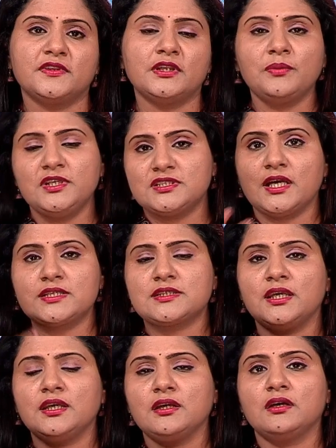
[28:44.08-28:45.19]
Now, he's
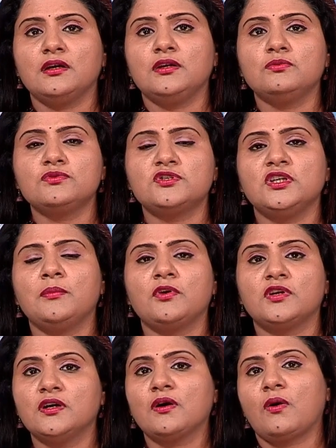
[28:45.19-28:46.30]
asking Lucy about
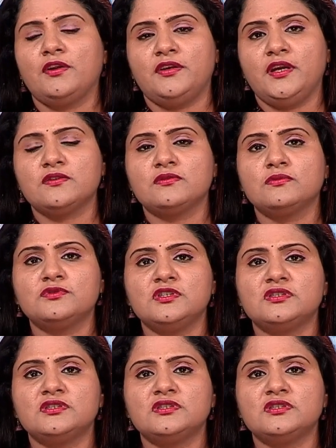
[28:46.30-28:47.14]
her holiday, and Lucy